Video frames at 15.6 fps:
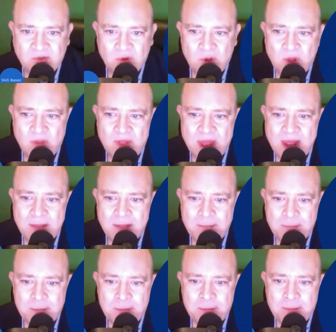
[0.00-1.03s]
after all
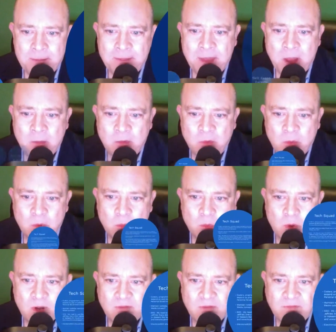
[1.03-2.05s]
that, we
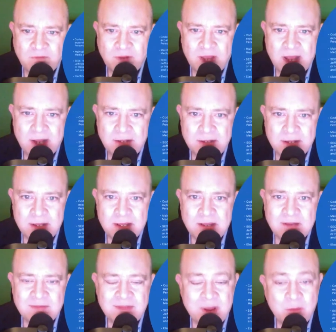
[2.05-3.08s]
wouldn't want to forget
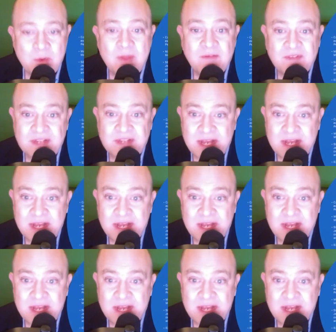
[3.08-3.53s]
that we have